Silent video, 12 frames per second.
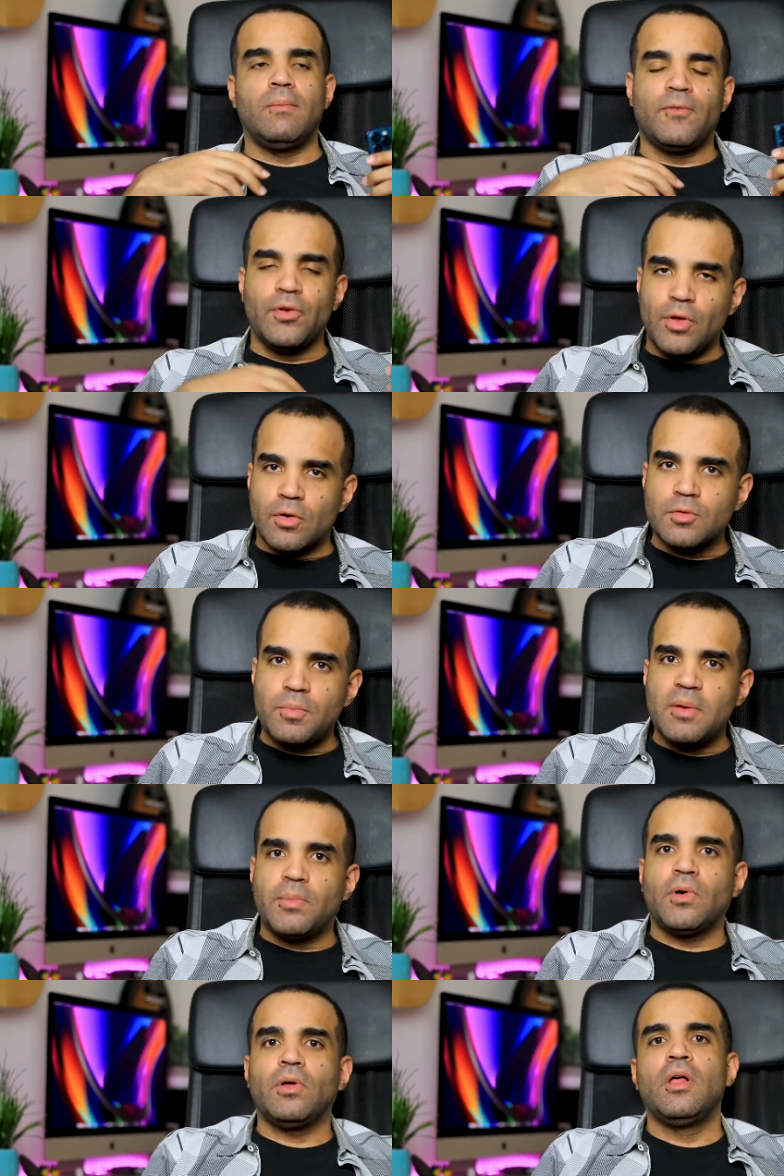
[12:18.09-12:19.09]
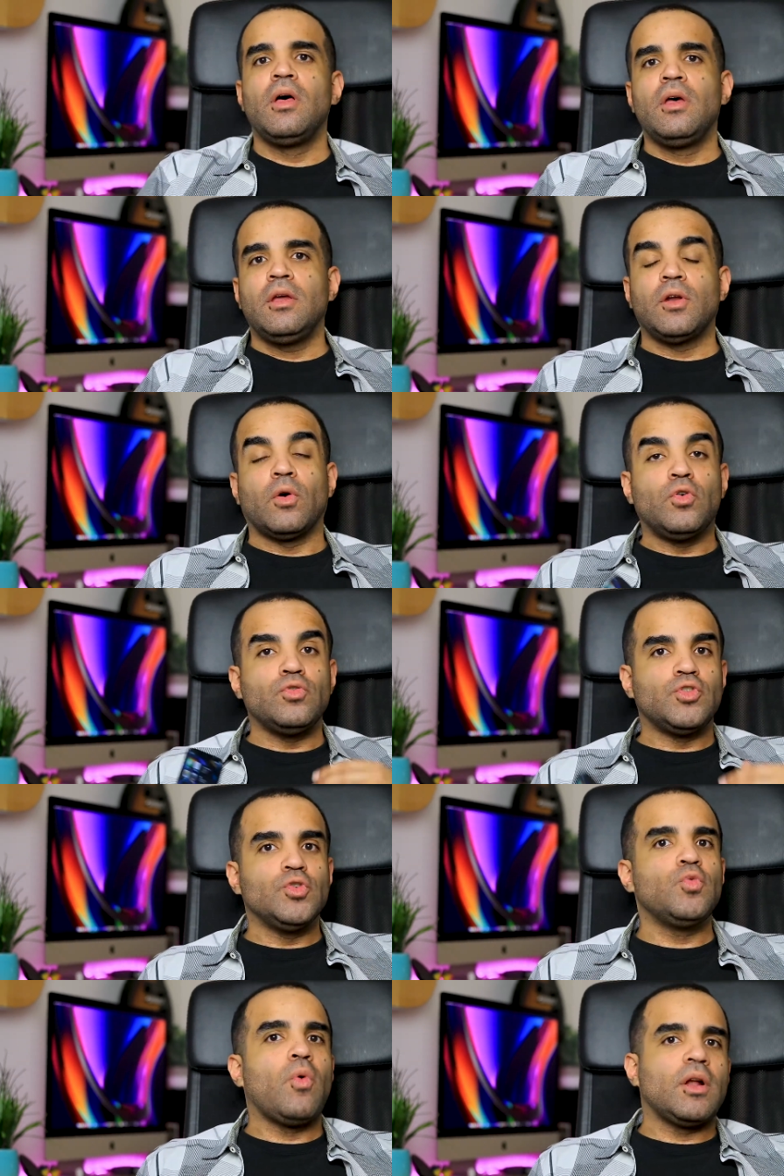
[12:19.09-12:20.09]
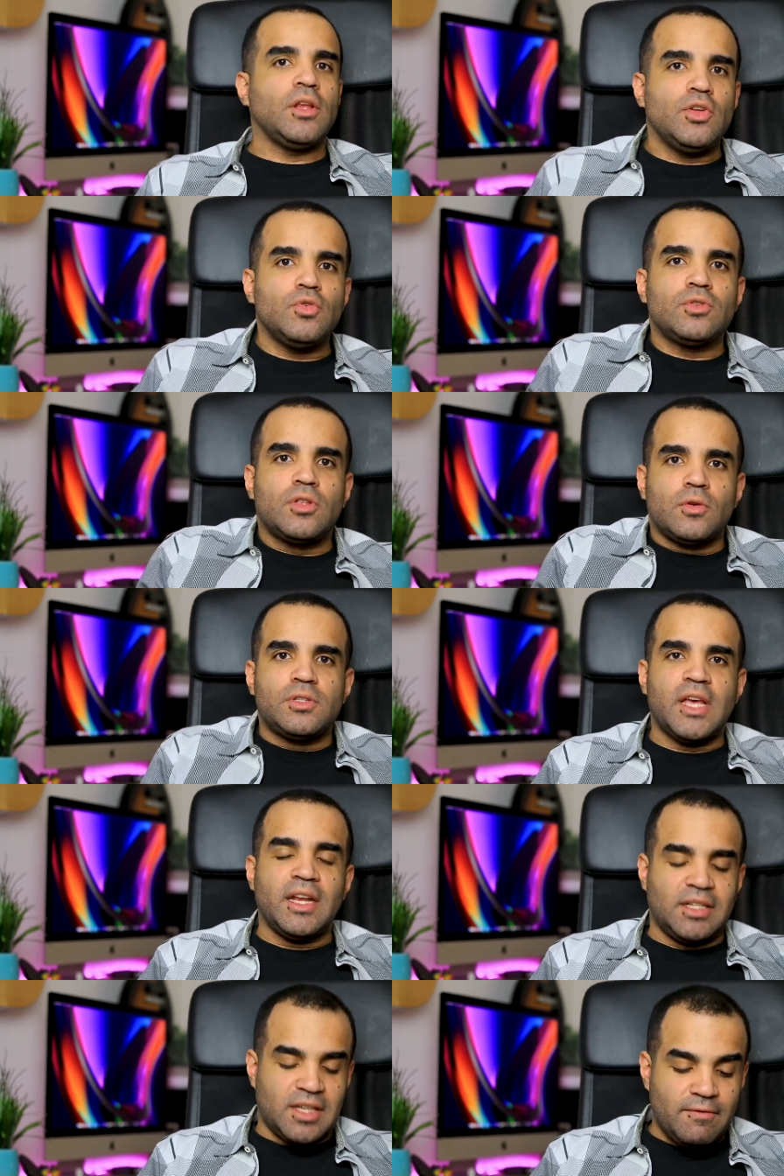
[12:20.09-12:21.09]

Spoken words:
for those people who do want to use those settings.